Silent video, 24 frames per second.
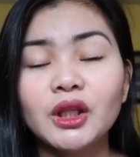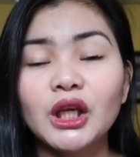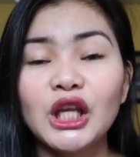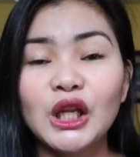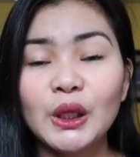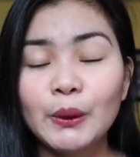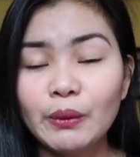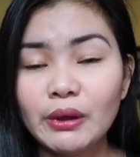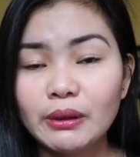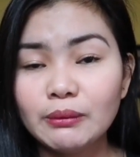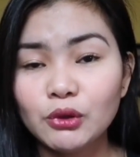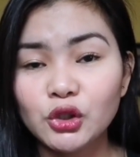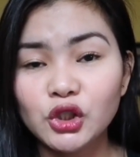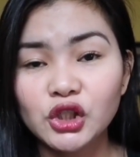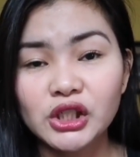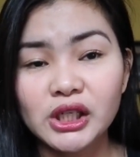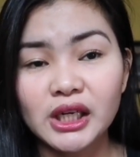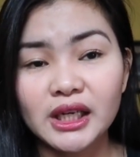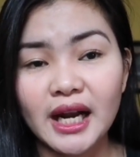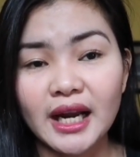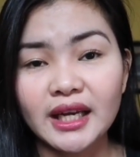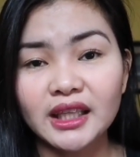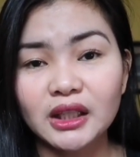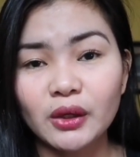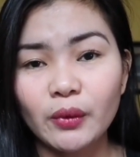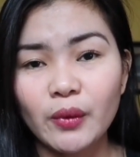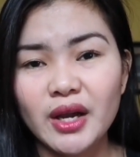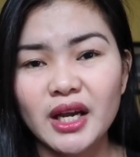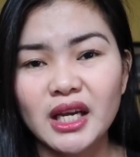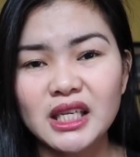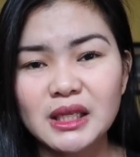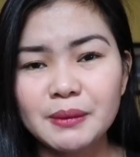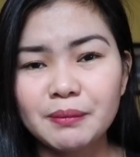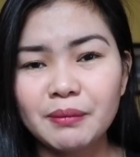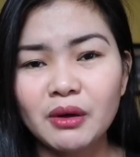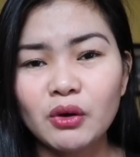inumin mo siya right away
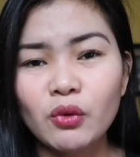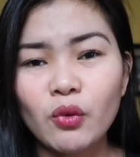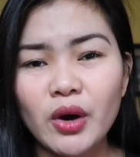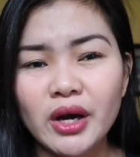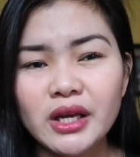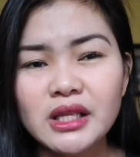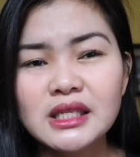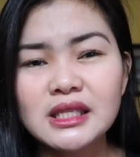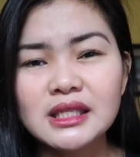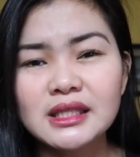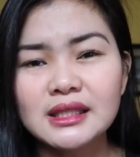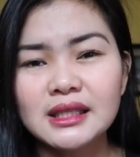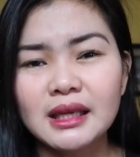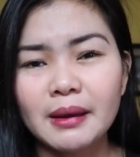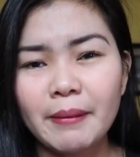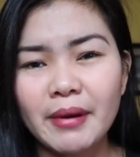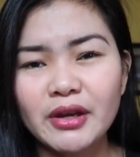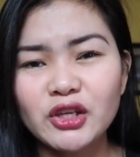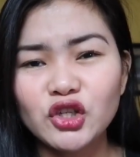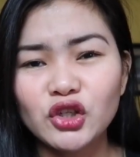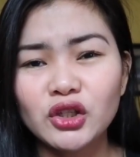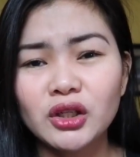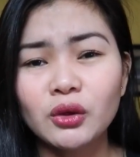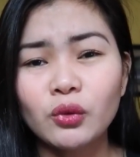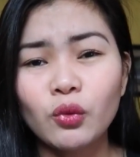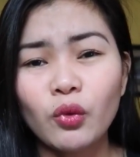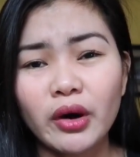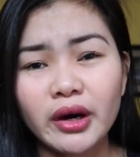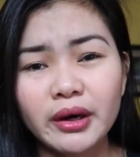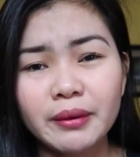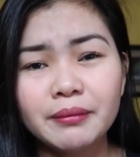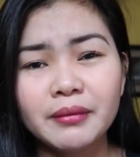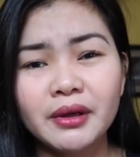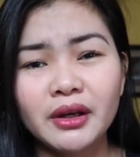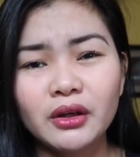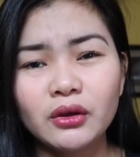kasi pag once na medyo
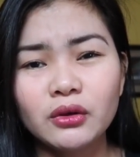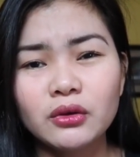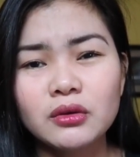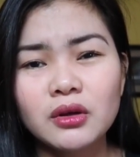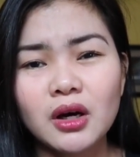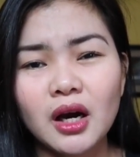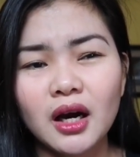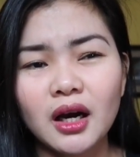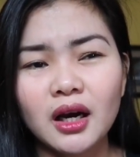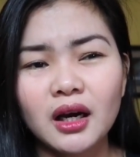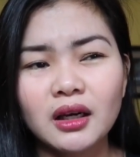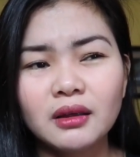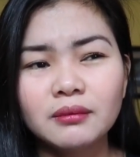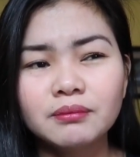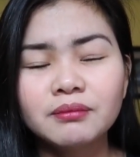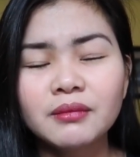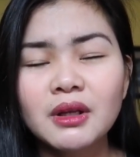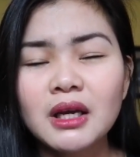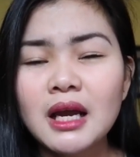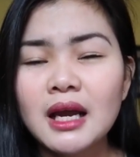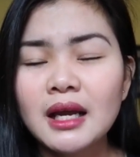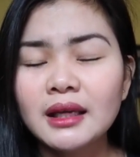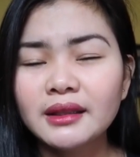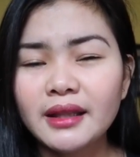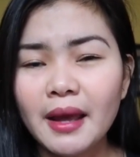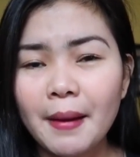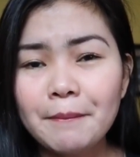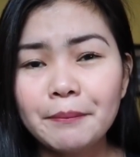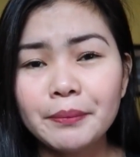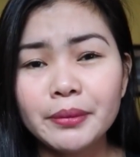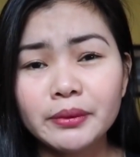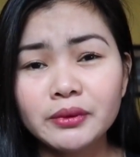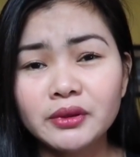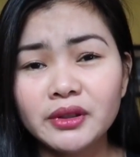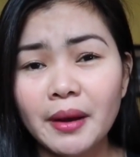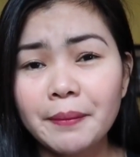nag-warm na yung
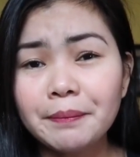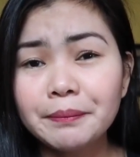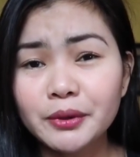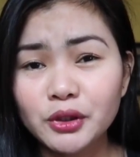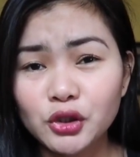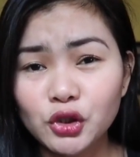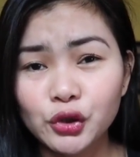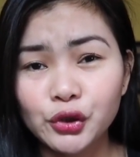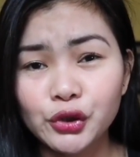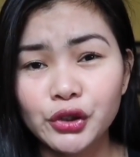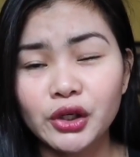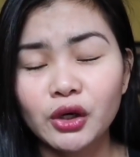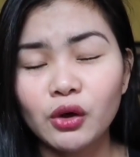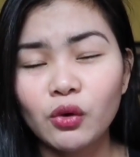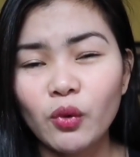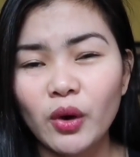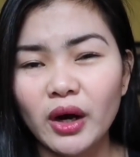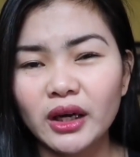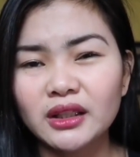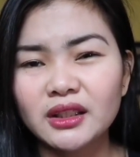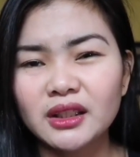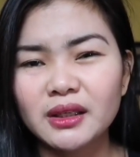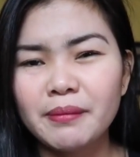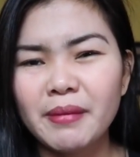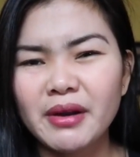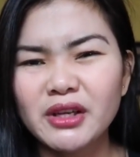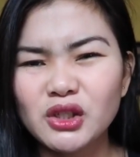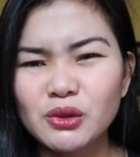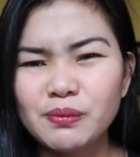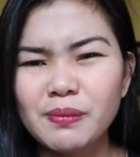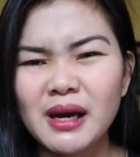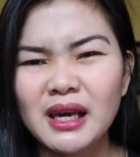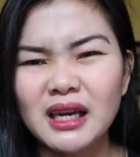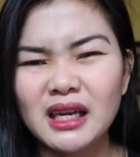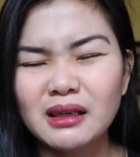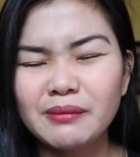temperature ng water,
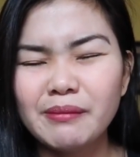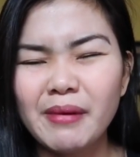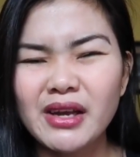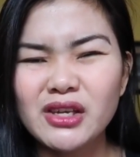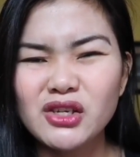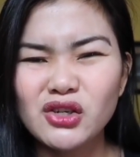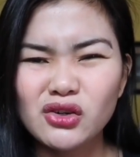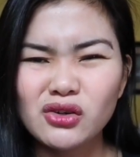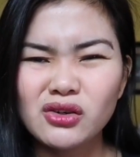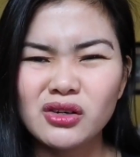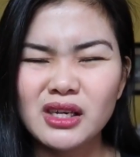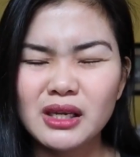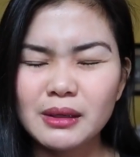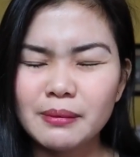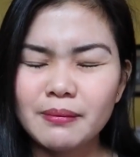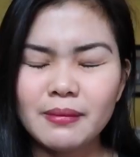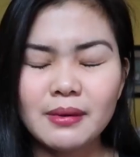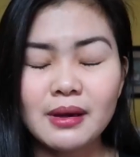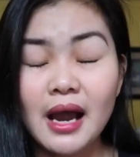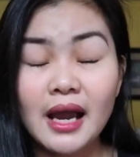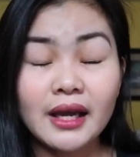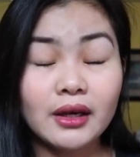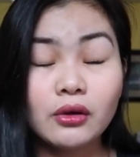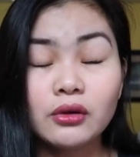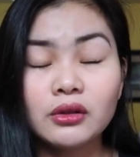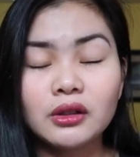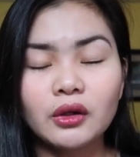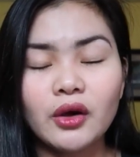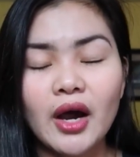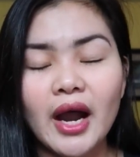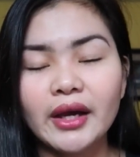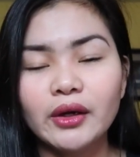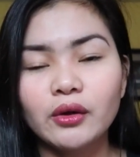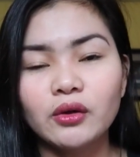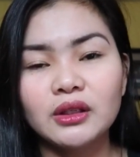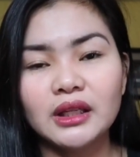medyo parang medyo I
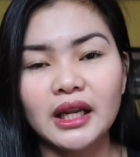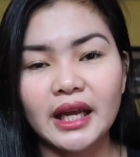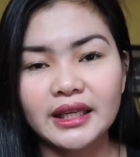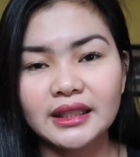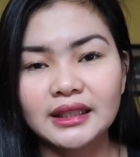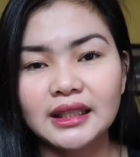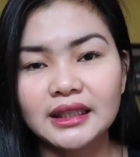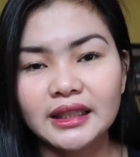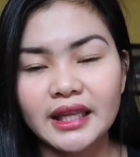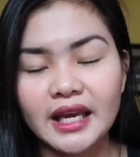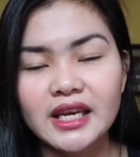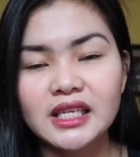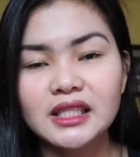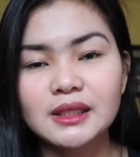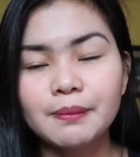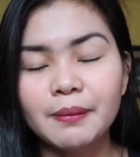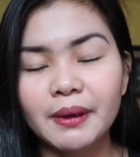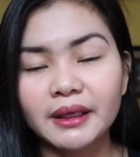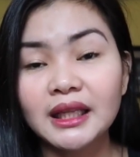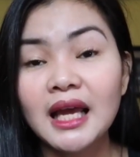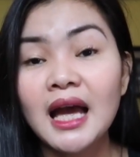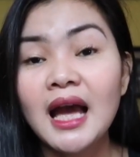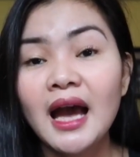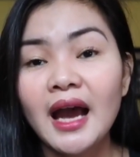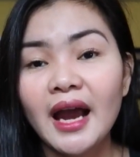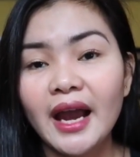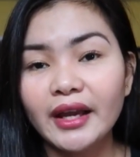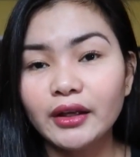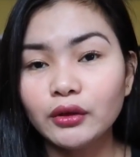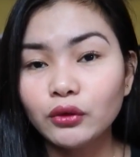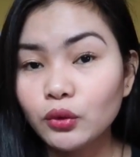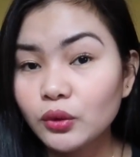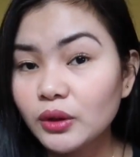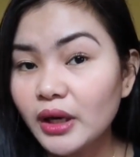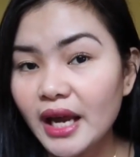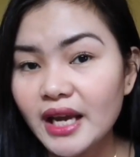don't like the taste, but
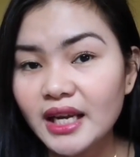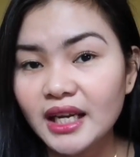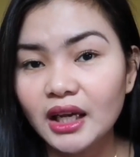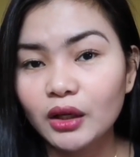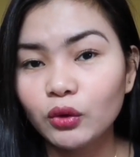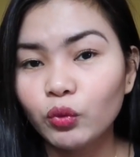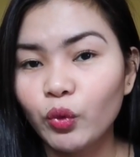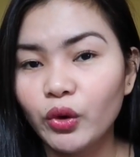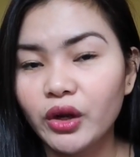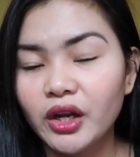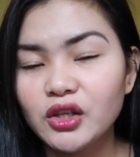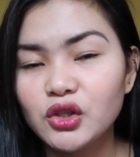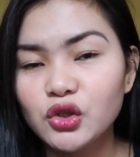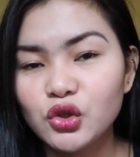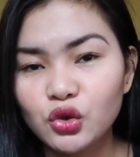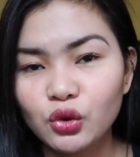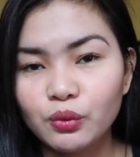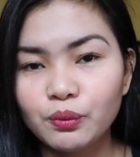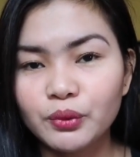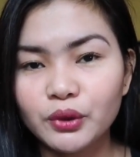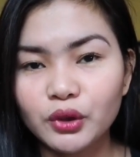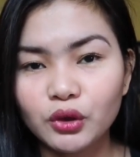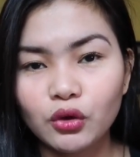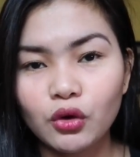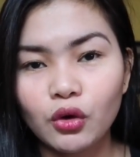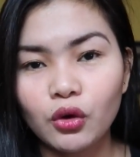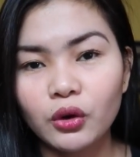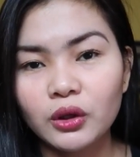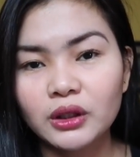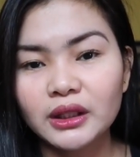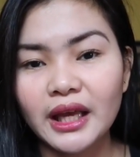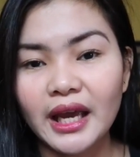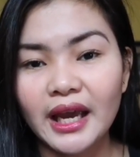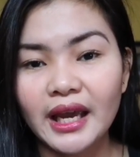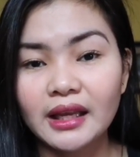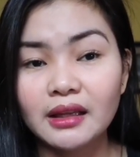I do like it when it's super
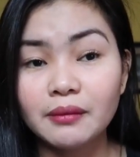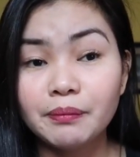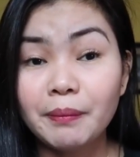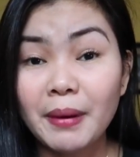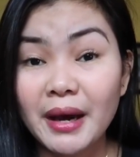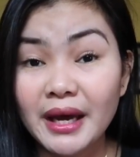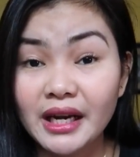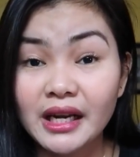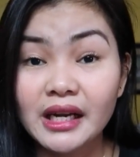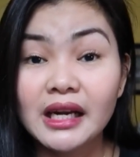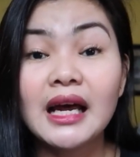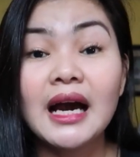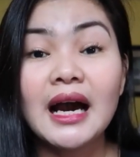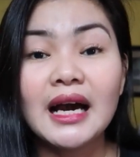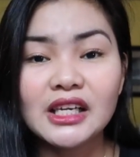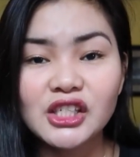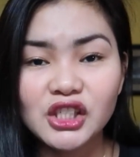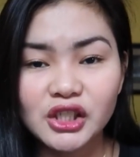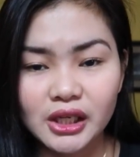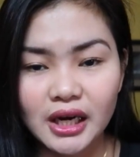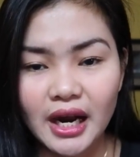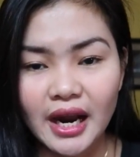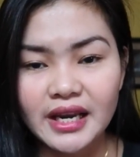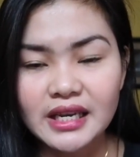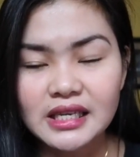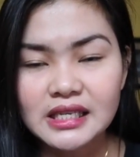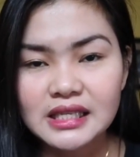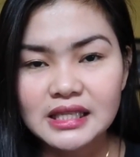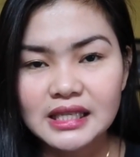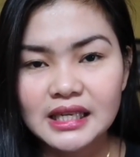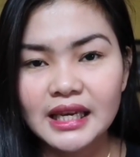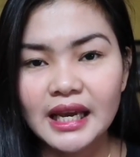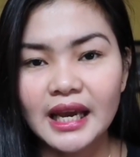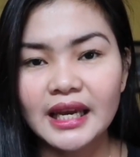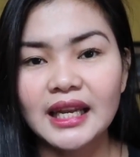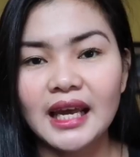cold and para lang siyang
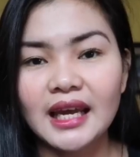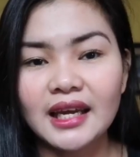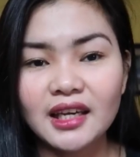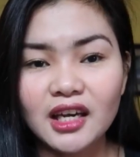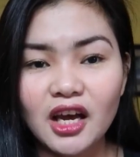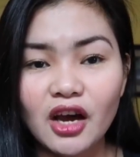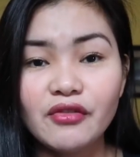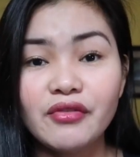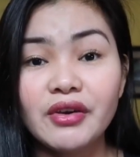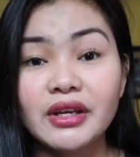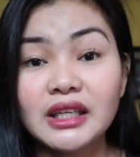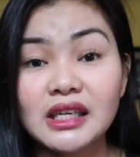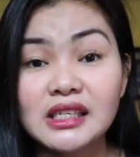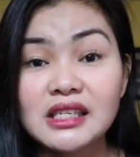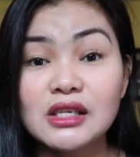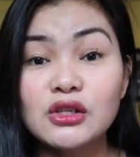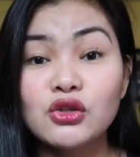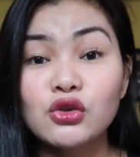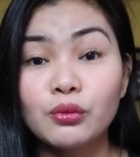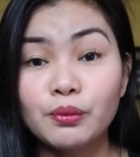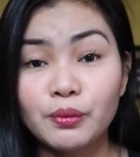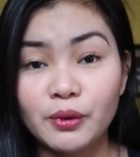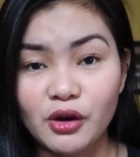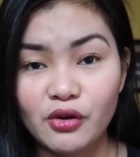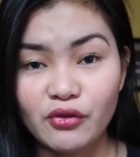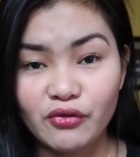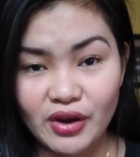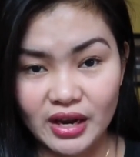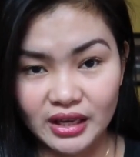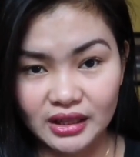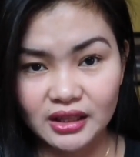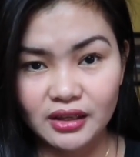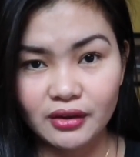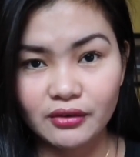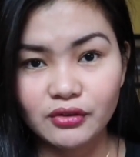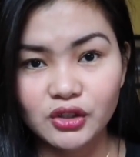iced tea, and I love it kasi super
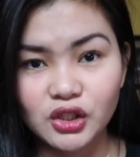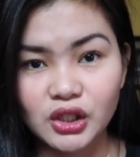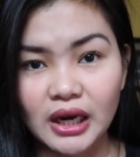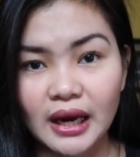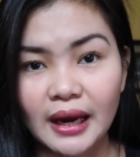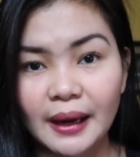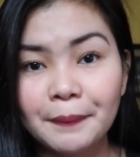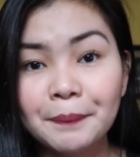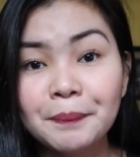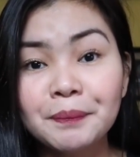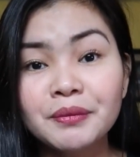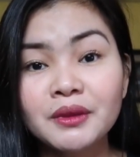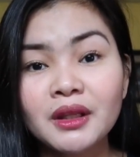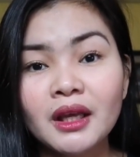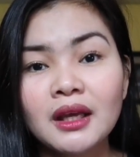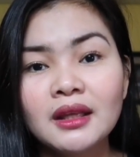effective siya.